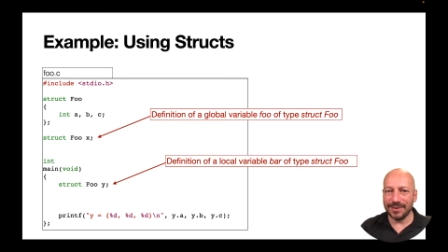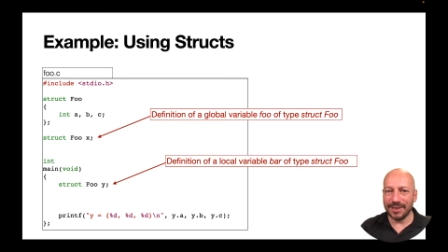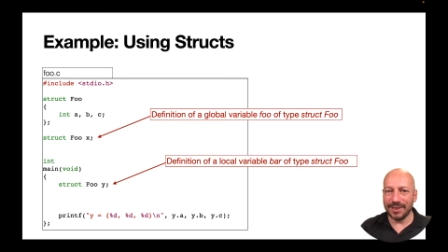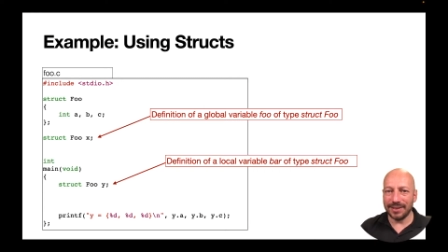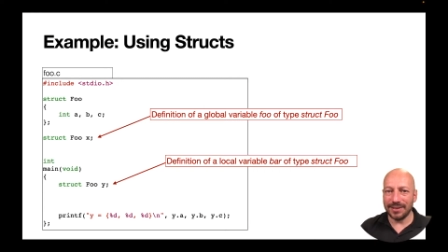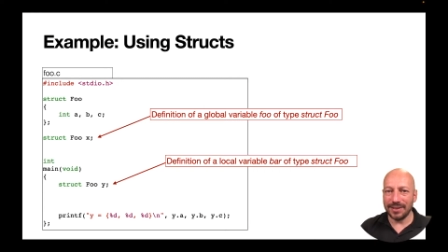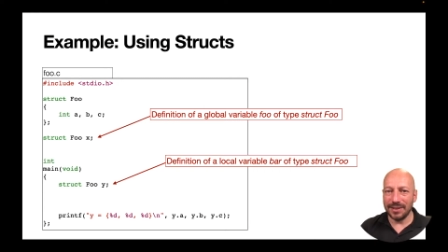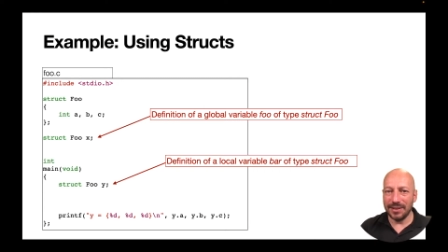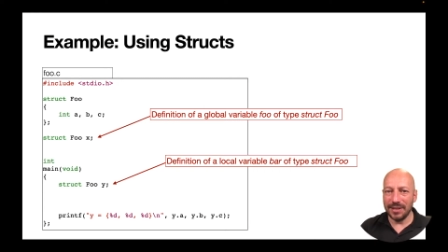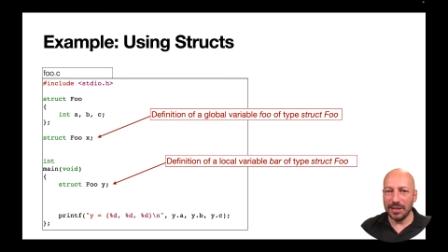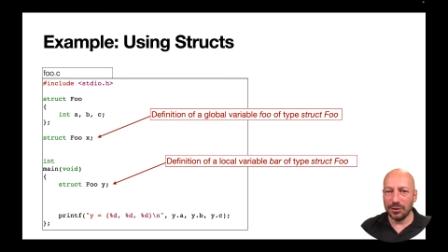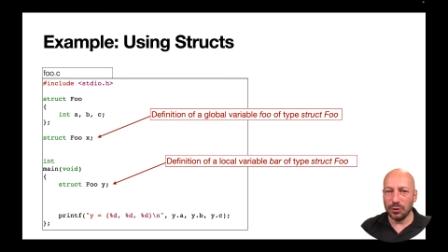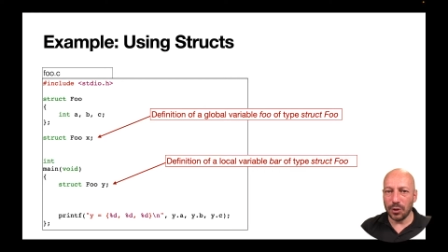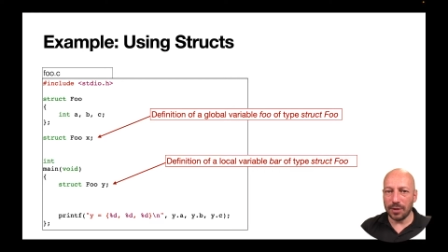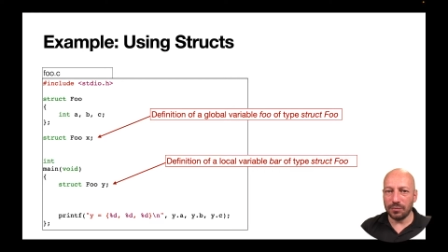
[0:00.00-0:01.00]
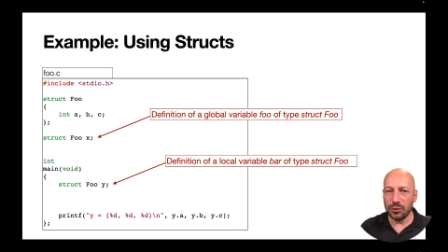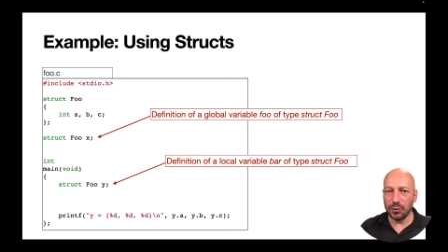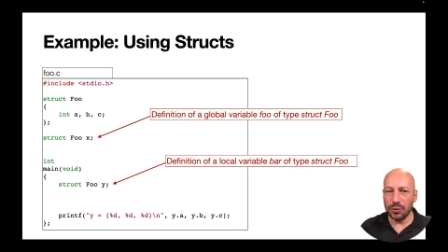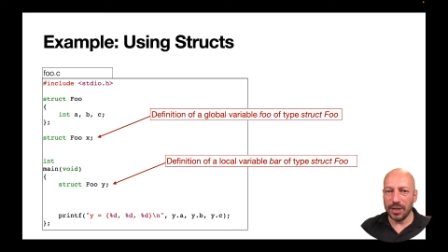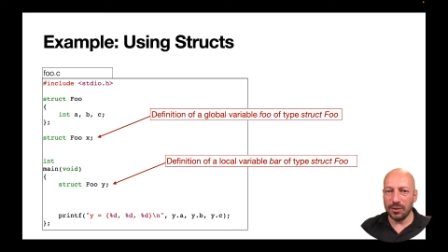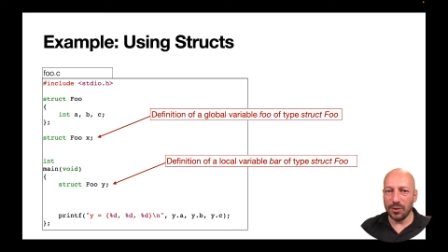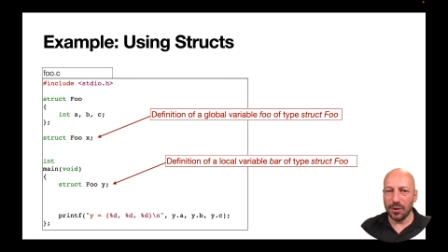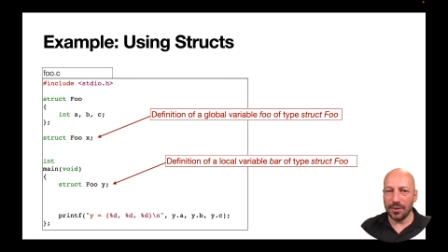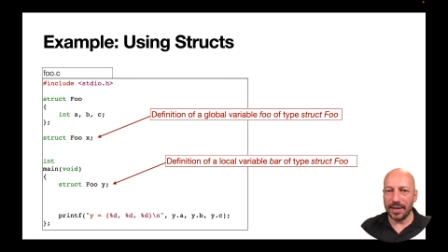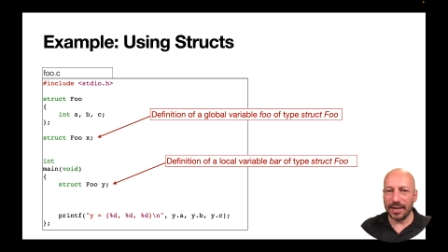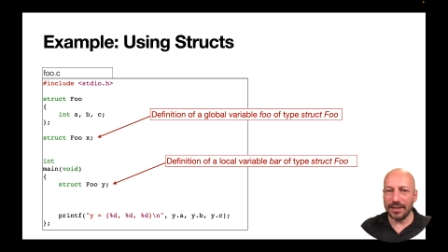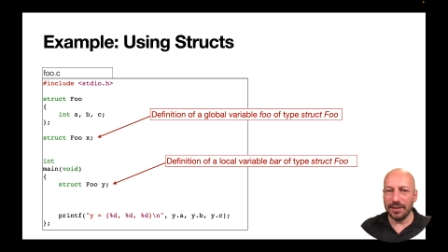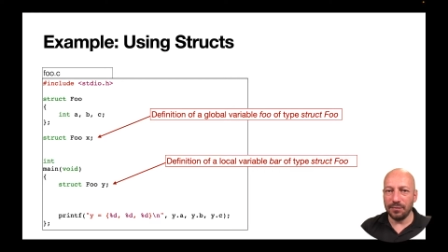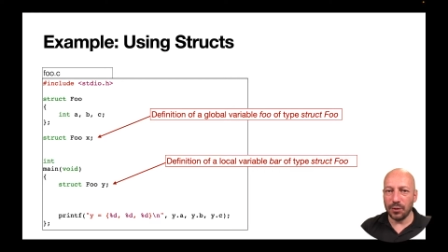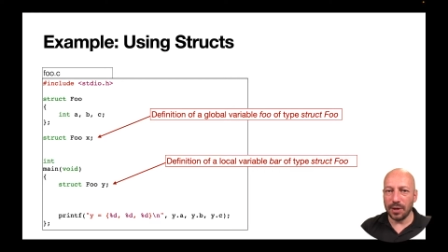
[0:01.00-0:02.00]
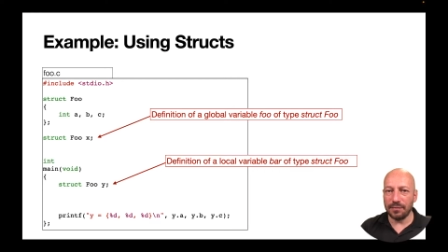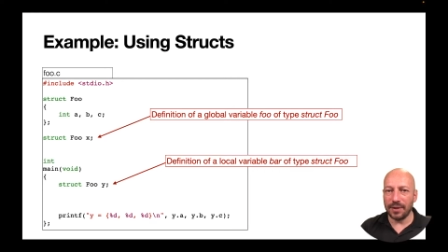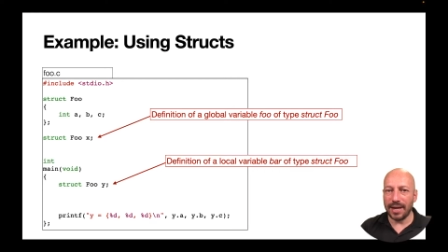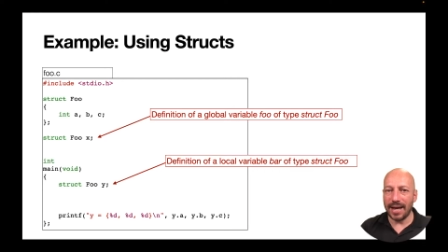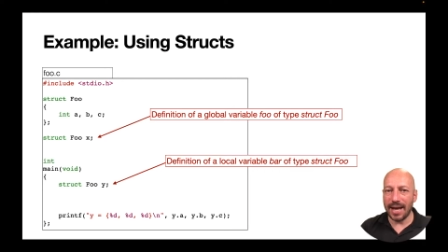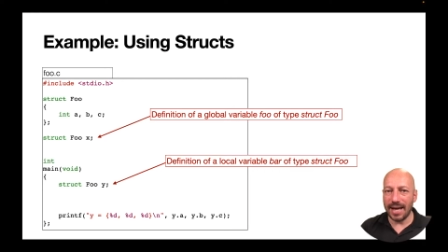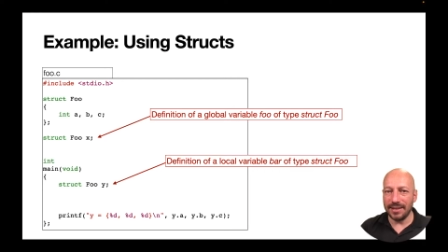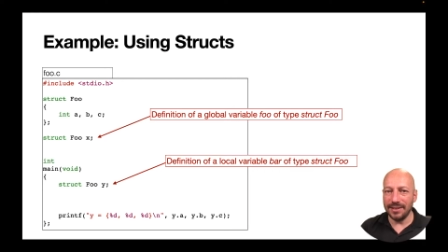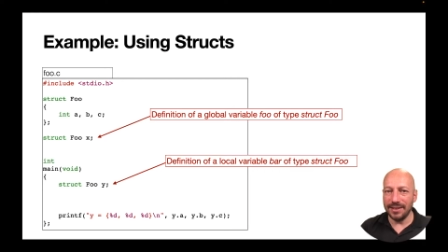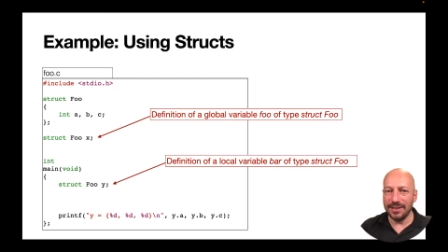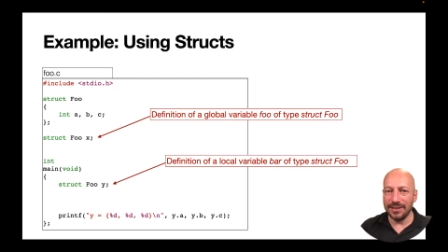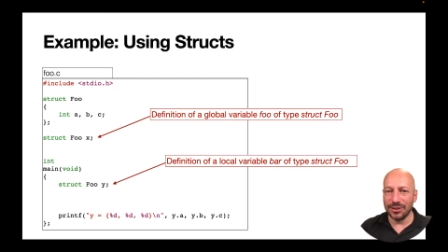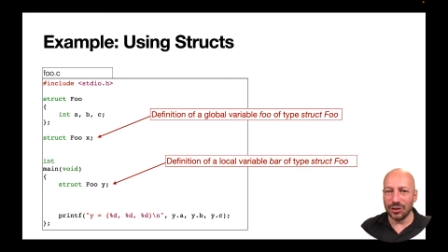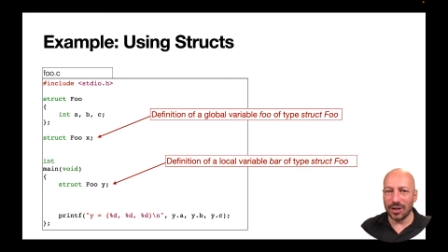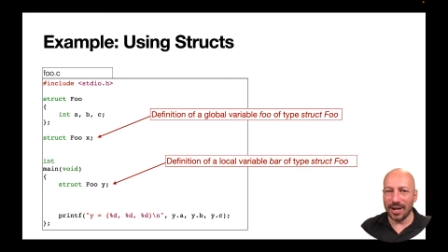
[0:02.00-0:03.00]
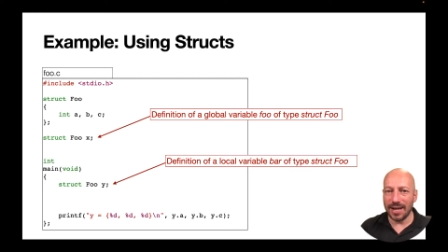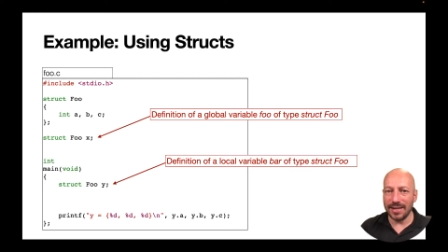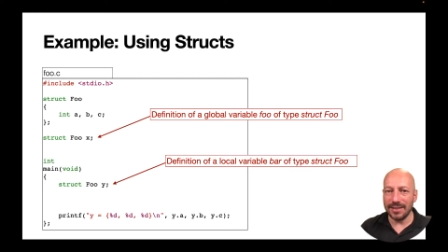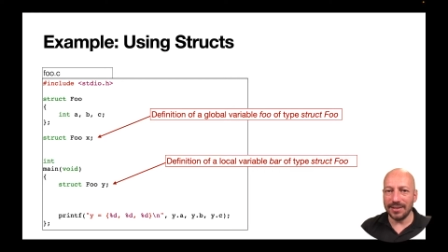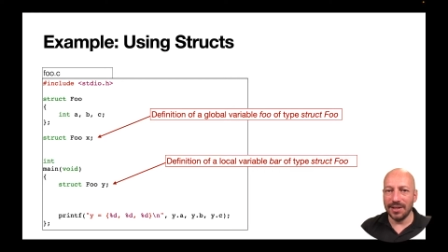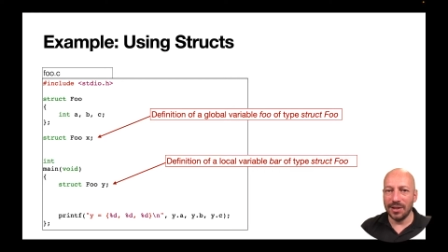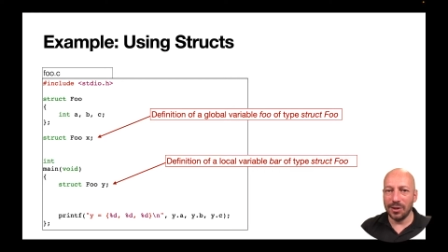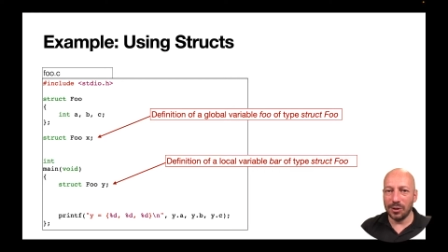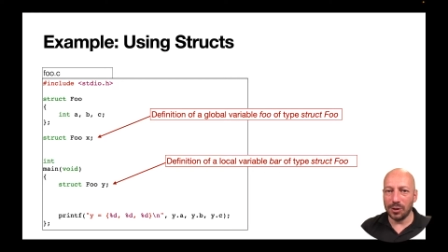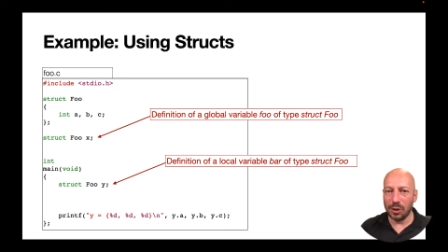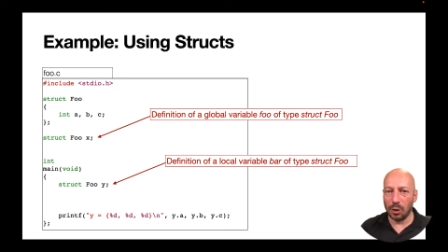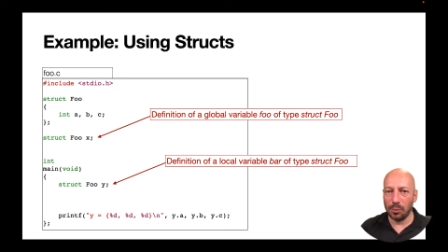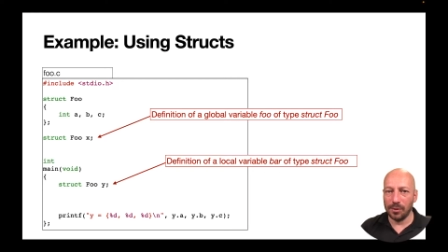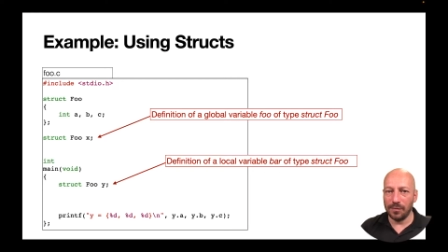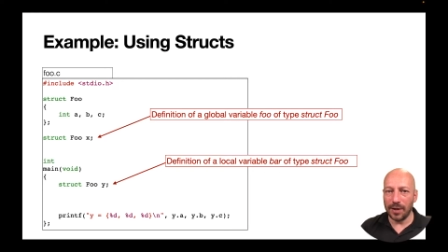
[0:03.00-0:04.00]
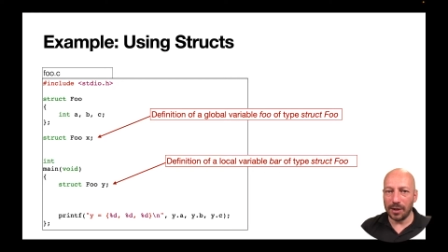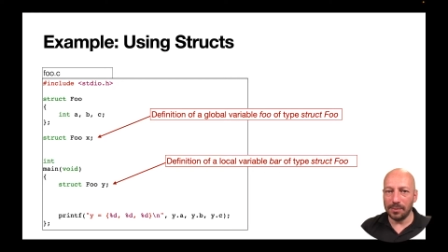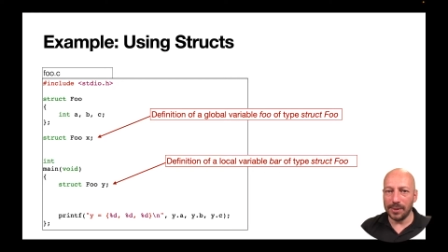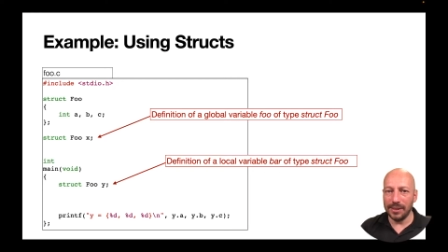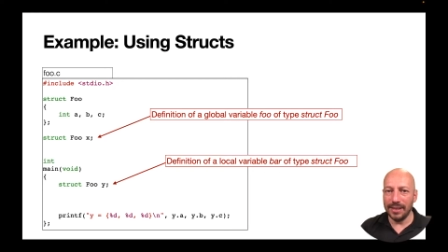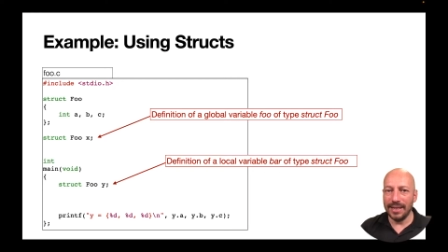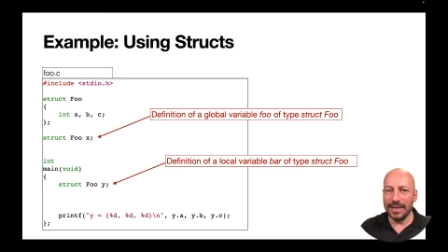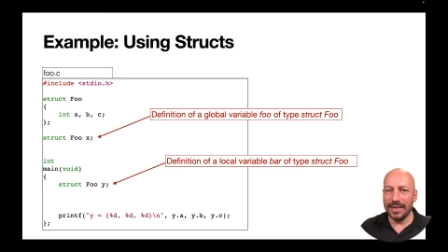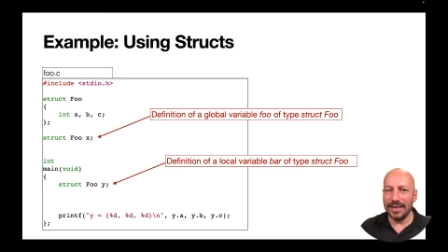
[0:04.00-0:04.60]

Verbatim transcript: And here you have to recall that if you have an uninitialized global variable,